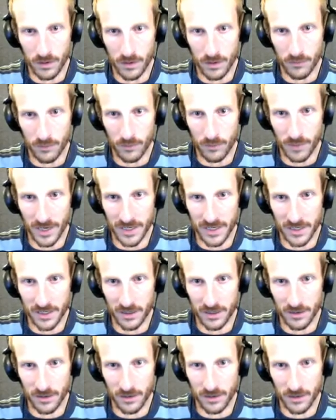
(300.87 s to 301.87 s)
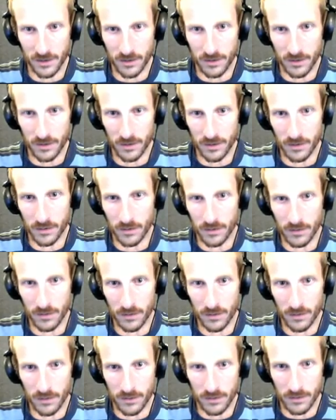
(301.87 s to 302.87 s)
We're back here.
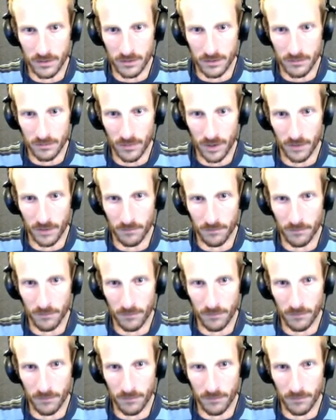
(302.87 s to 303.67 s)
Mom.